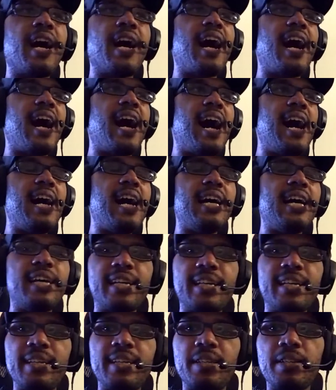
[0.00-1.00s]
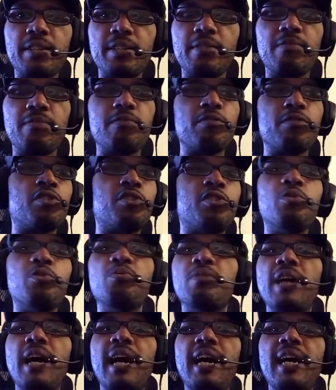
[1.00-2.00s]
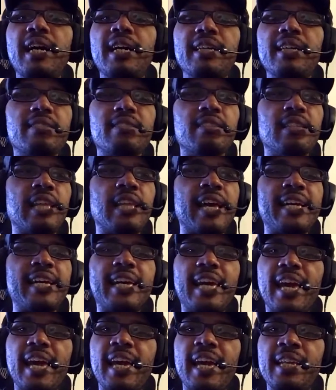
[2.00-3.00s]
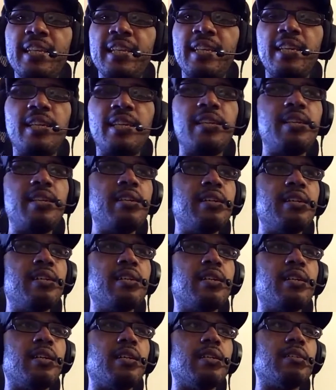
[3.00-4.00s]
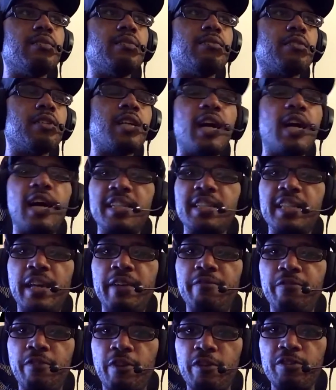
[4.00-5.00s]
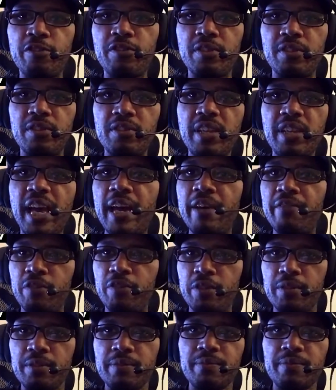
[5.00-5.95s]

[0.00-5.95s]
I do not like any Kanye verses ever.